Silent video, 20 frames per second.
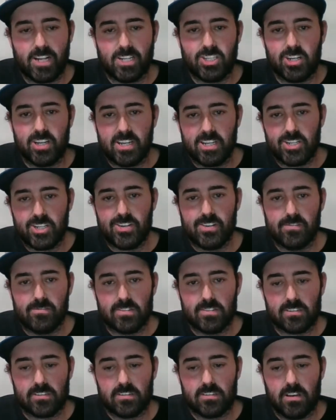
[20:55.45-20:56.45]
engine
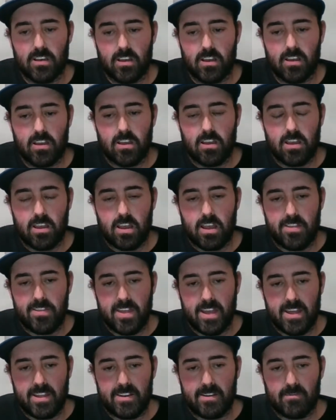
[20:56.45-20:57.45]
issues,
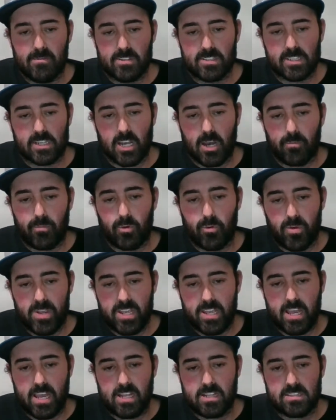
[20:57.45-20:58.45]
and then it was a couple
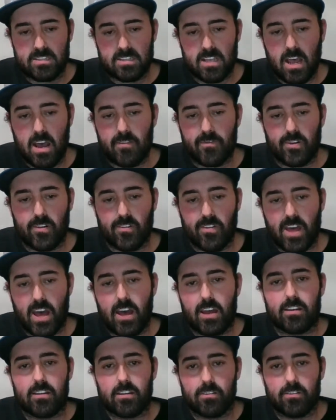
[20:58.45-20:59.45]
weekends after
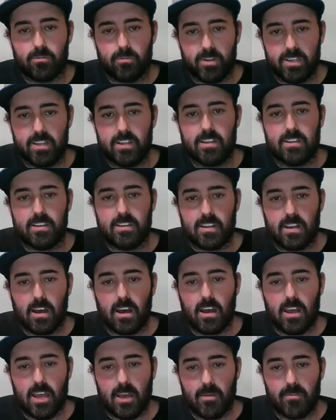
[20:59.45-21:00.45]
that we did
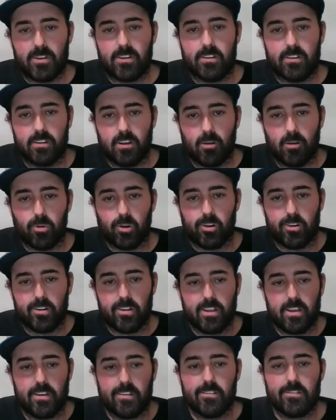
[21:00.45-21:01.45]
Edmonton,
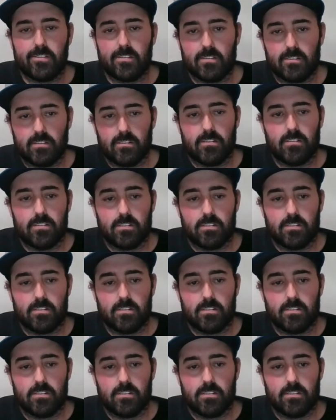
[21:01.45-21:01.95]
Alberta. Yes.